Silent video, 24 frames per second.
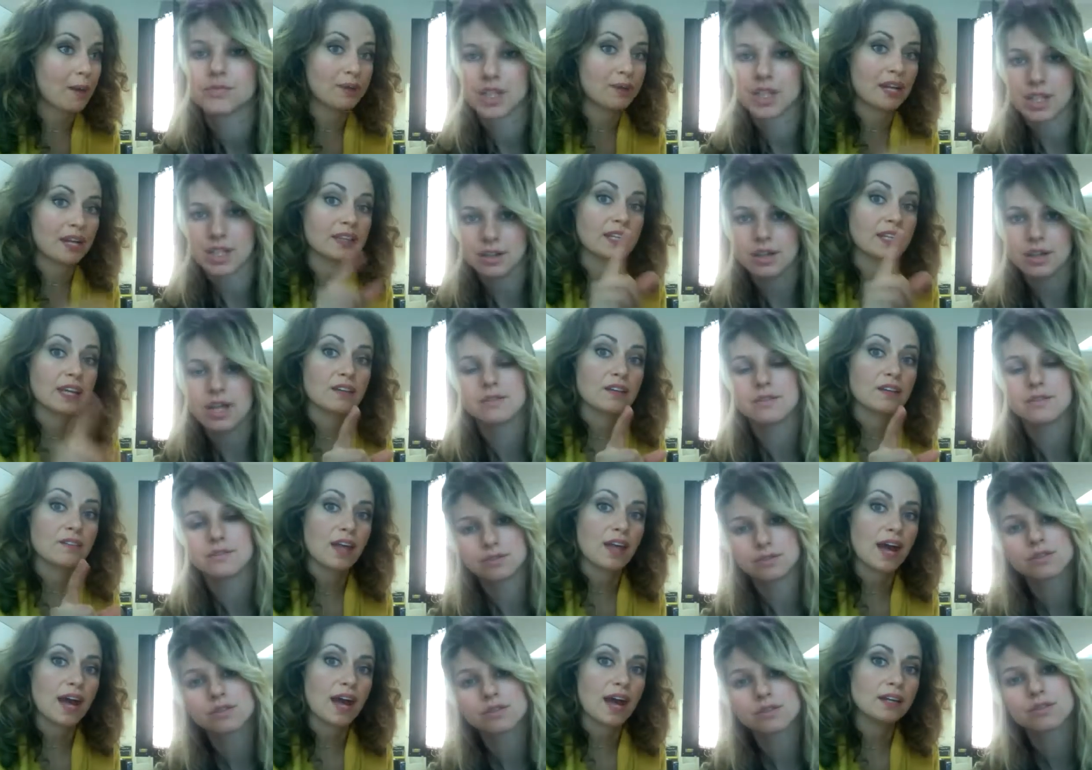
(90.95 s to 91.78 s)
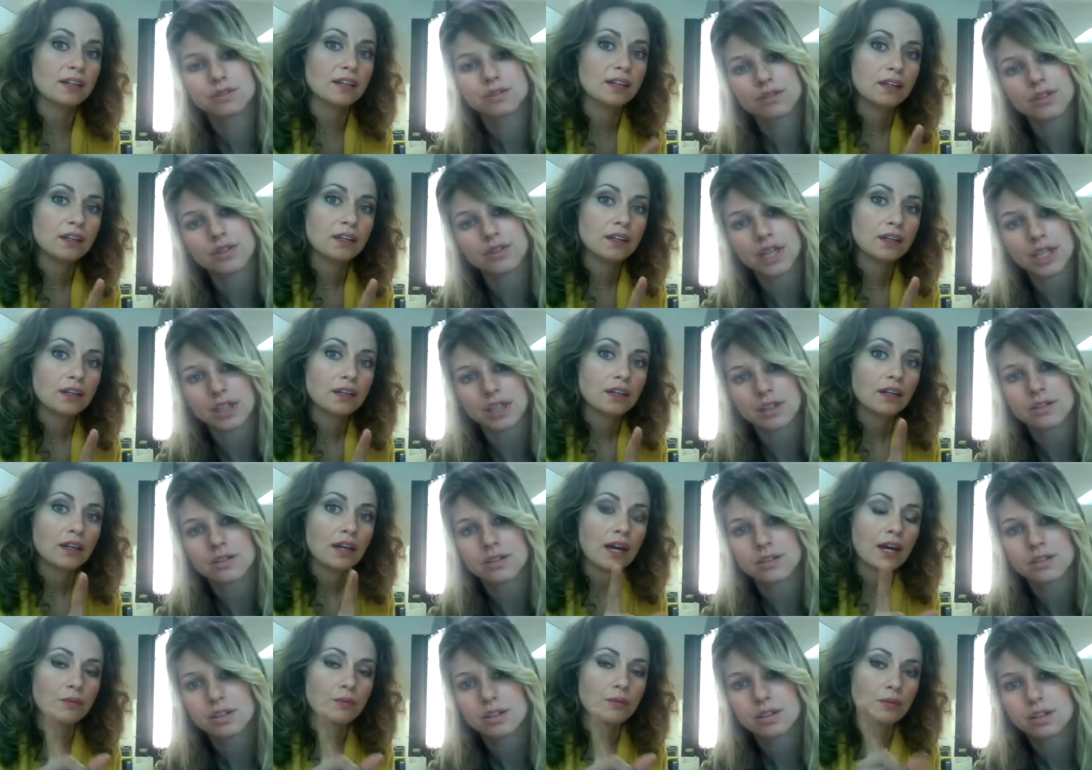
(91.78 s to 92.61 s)
Speaker 1: happen at right. the end of that,
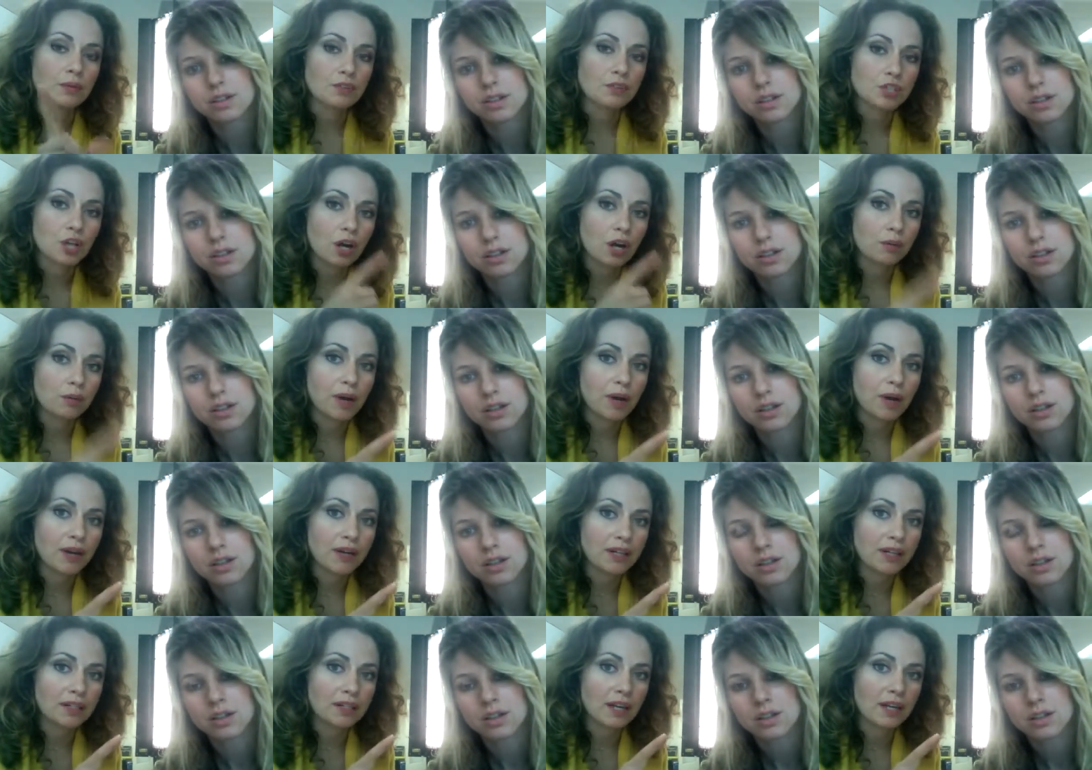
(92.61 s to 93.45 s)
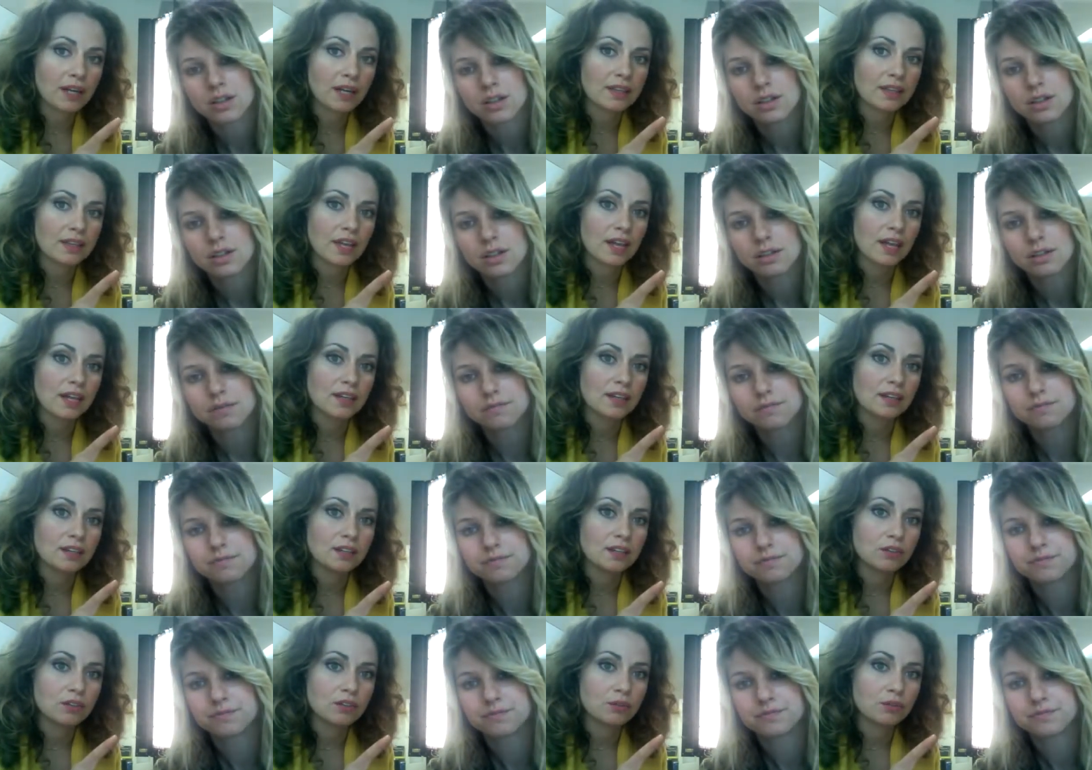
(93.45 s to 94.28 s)
and we would talk about it, and
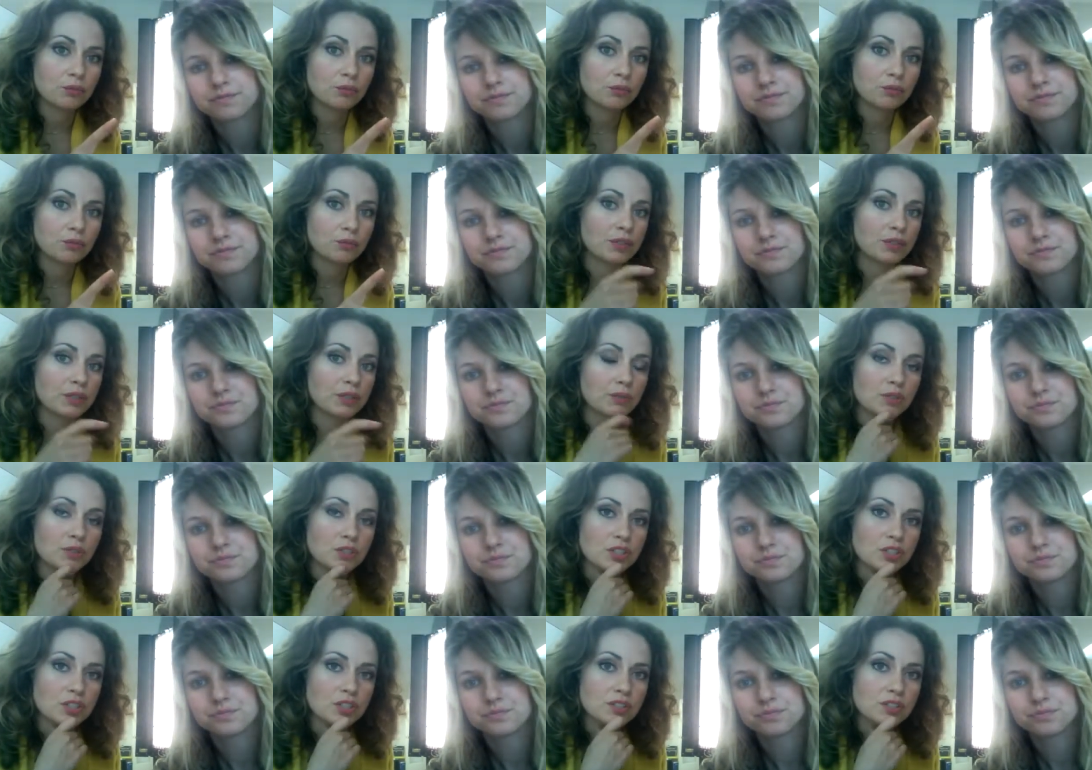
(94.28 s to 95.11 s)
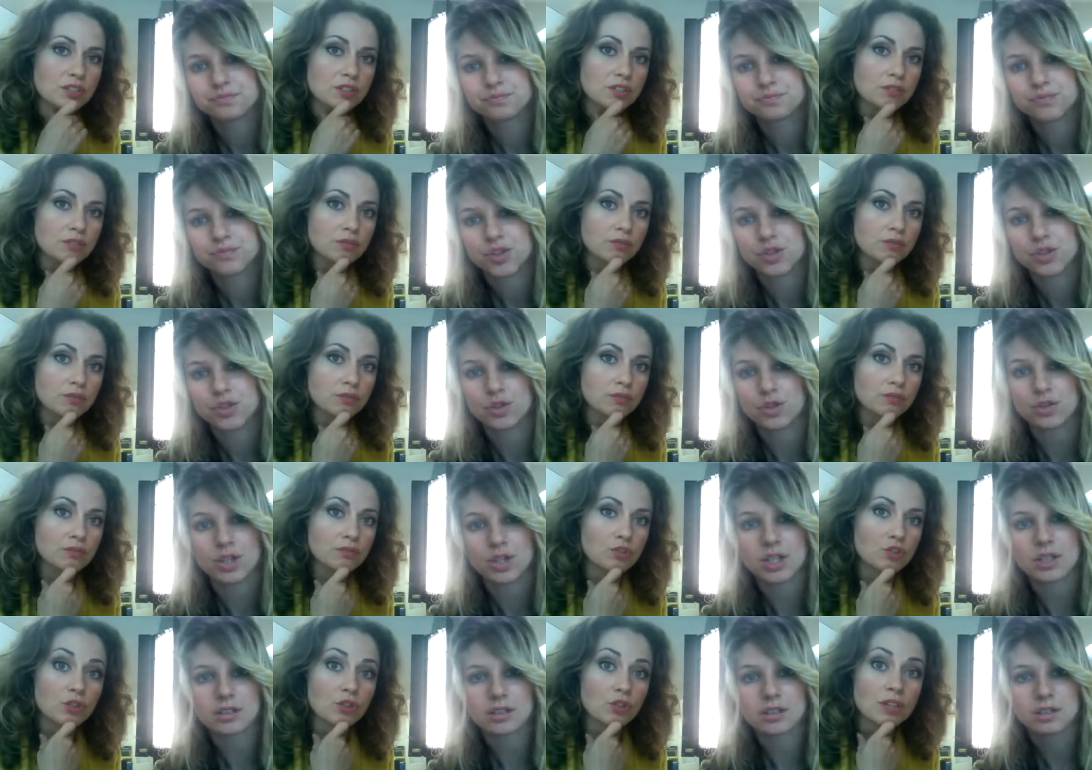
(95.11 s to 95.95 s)
then we would just
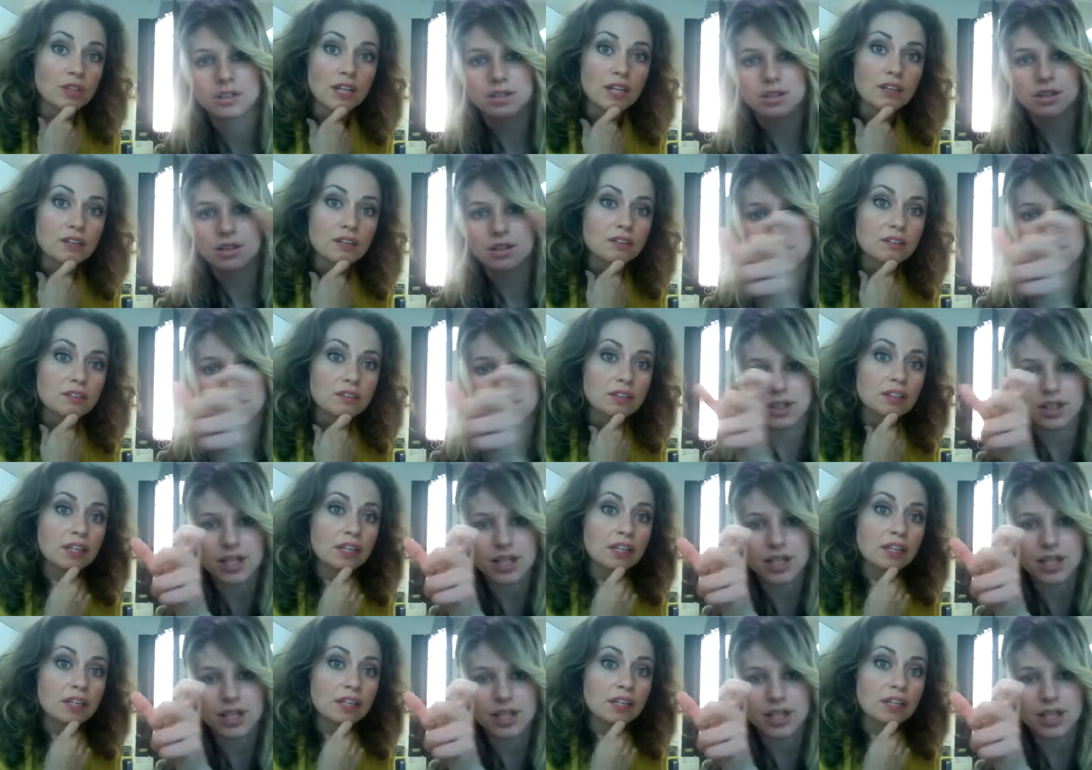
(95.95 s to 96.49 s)
shoot it, shoot it,